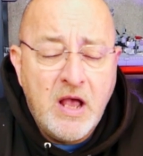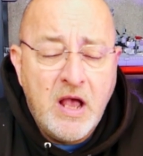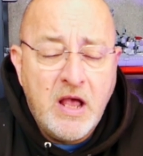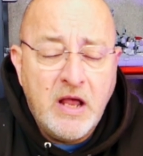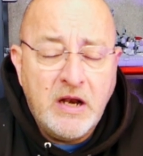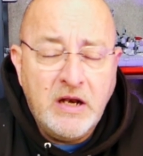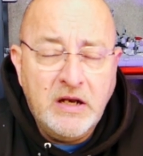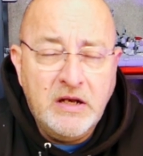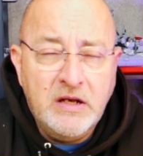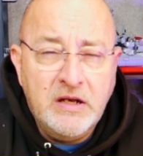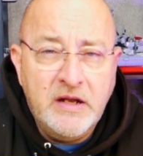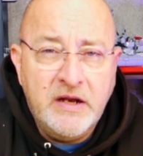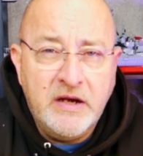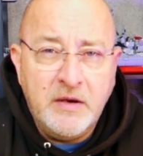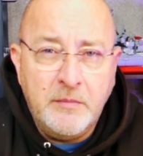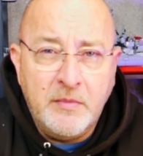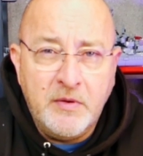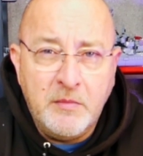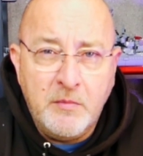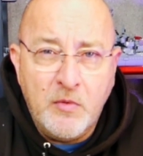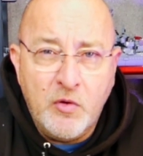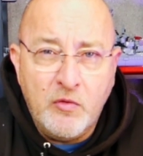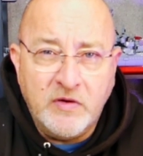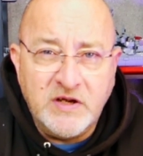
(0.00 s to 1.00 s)
a little
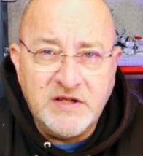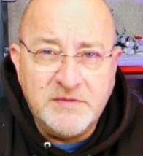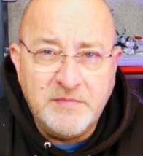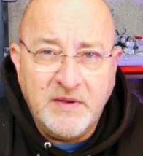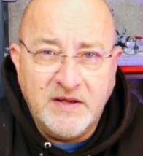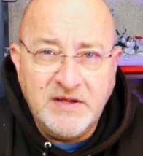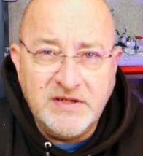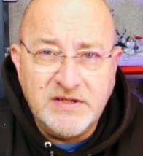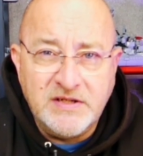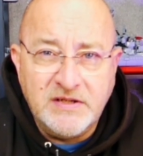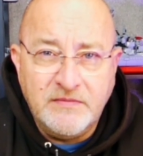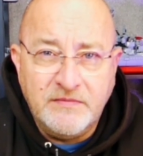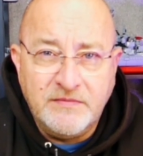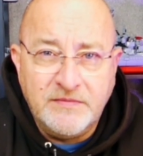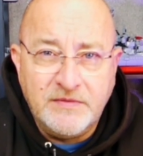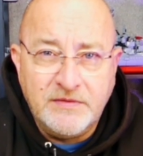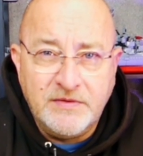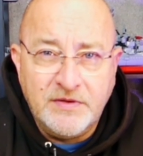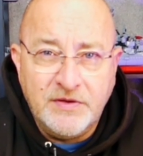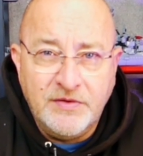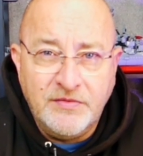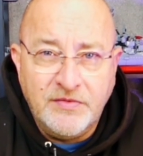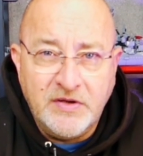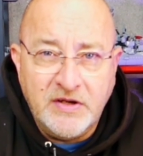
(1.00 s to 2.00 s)
bit more expensive
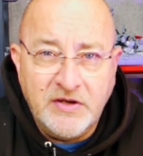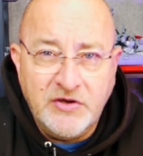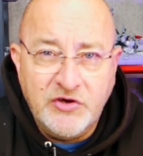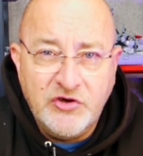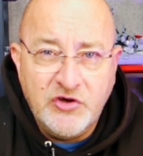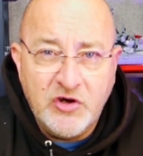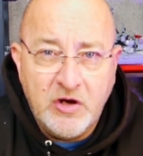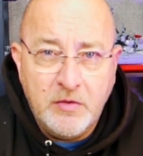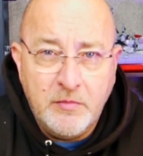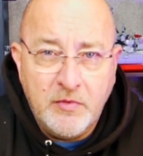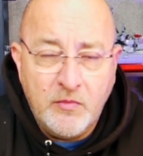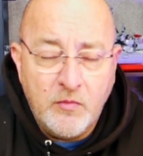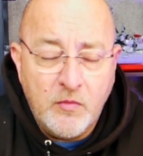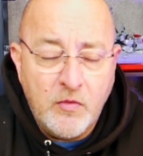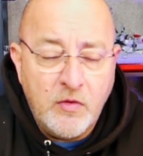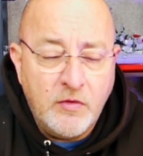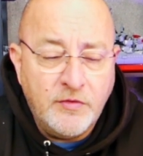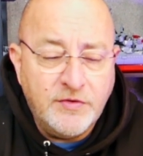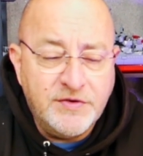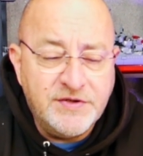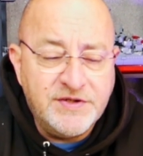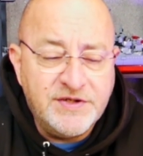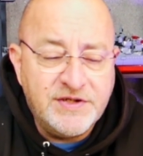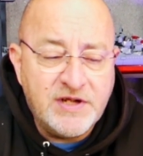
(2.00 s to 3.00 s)
than the Sherman
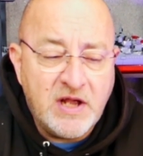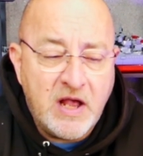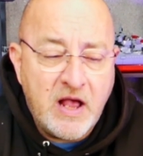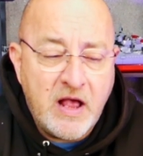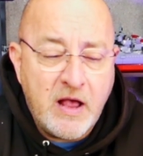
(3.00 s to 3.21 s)
was,